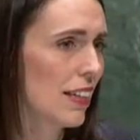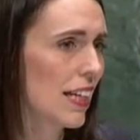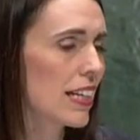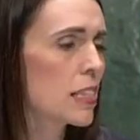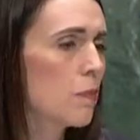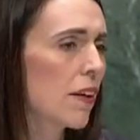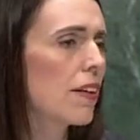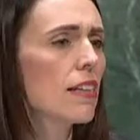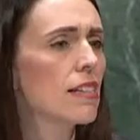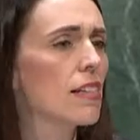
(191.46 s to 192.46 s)
And
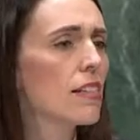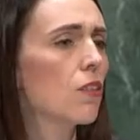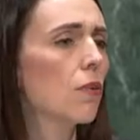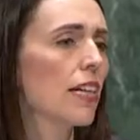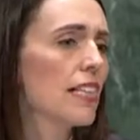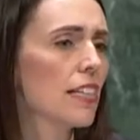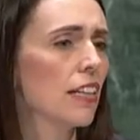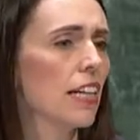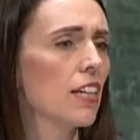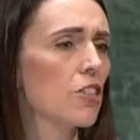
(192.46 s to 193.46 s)
experiences in
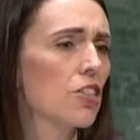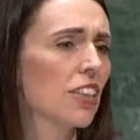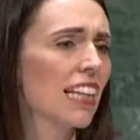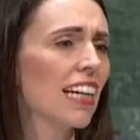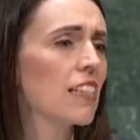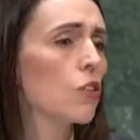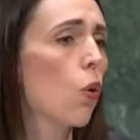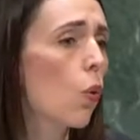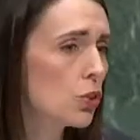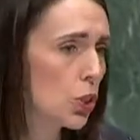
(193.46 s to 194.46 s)
recent years should lead us
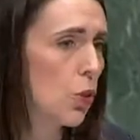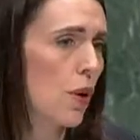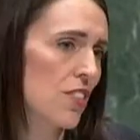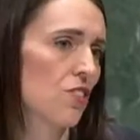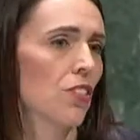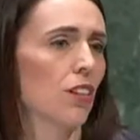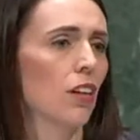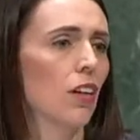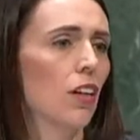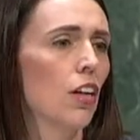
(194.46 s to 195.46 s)
all to
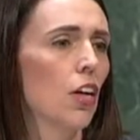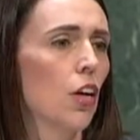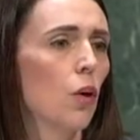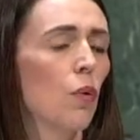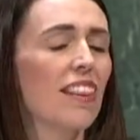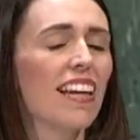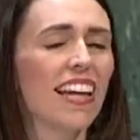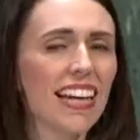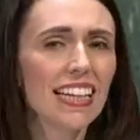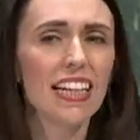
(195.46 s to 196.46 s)
question whether
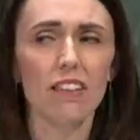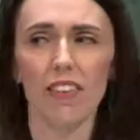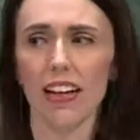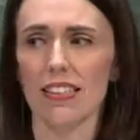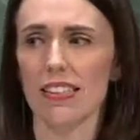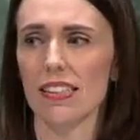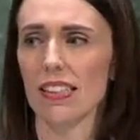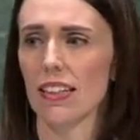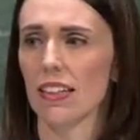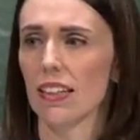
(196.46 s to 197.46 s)
any of
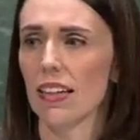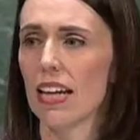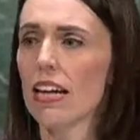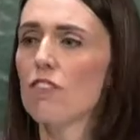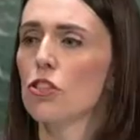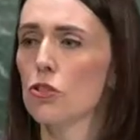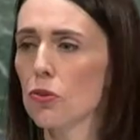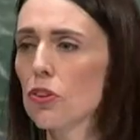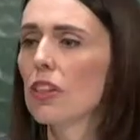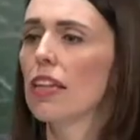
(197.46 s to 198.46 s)
us ever
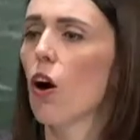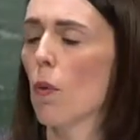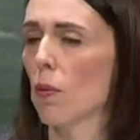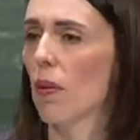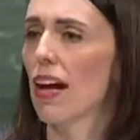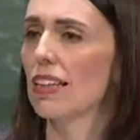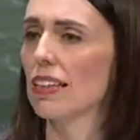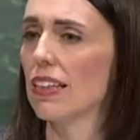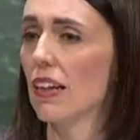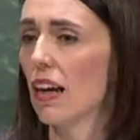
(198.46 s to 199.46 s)
truly
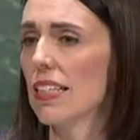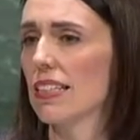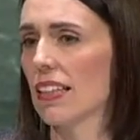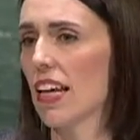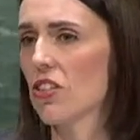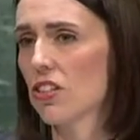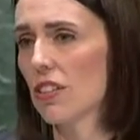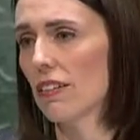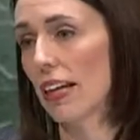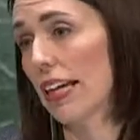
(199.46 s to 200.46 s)
operate in
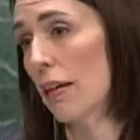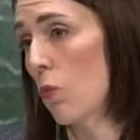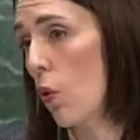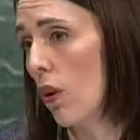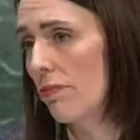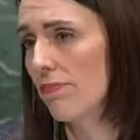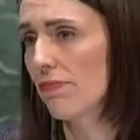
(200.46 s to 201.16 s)
isolation anymore.